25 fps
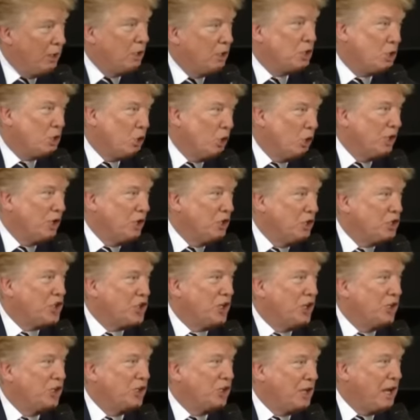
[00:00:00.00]
It's called
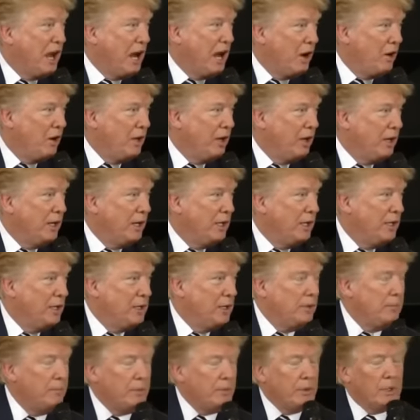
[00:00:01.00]
concealed carry,
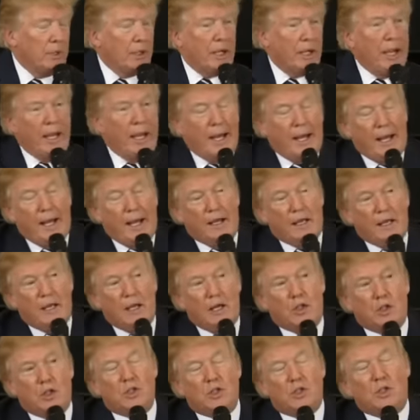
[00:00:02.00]
and
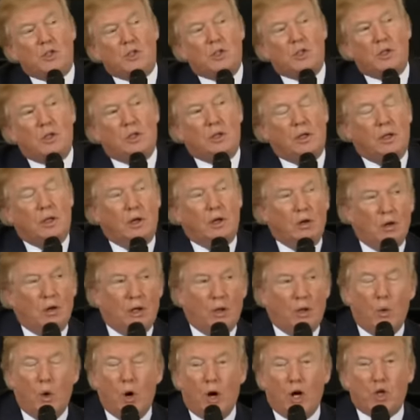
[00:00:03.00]
it
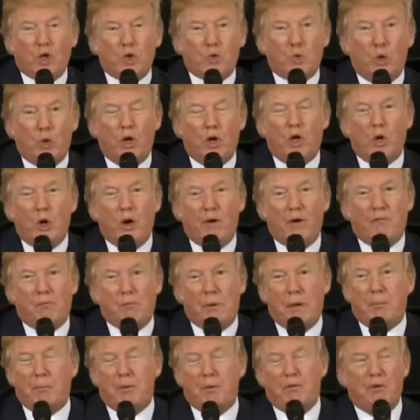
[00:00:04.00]
only works where you have
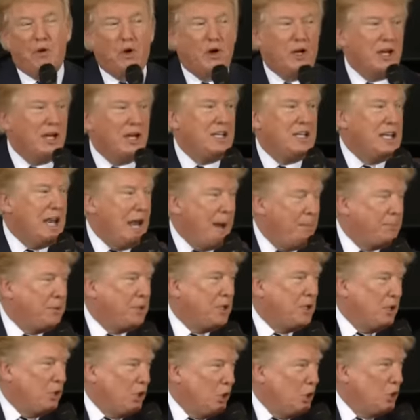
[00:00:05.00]
people very
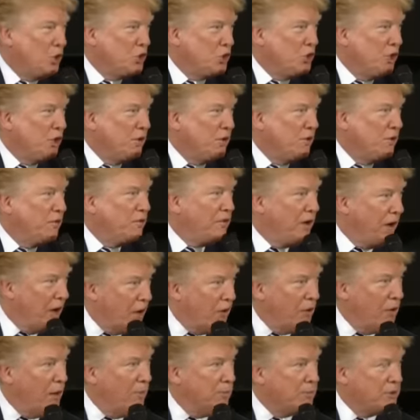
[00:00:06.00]
adept at using
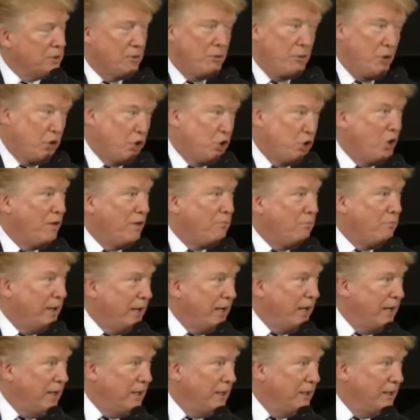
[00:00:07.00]
firearms, of which you have
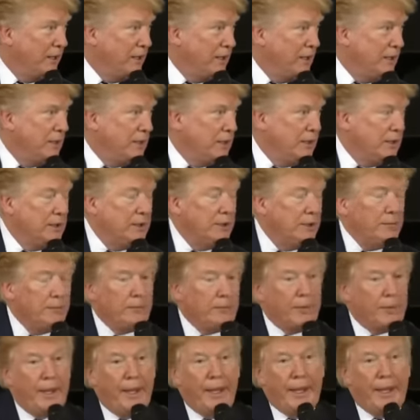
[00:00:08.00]
many.
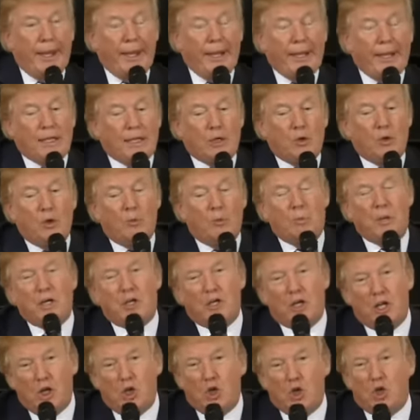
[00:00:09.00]
And it would be
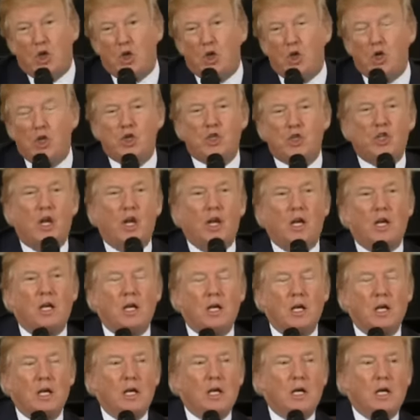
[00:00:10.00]
teachers
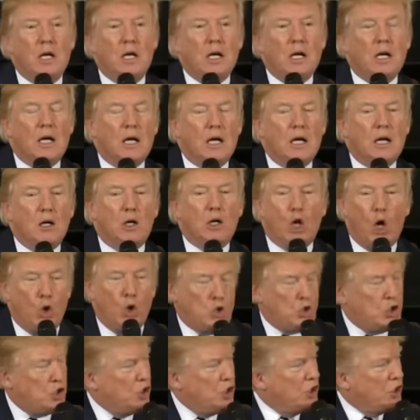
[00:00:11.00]
and
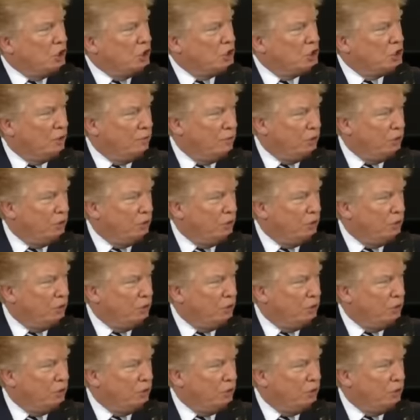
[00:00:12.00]
coaches.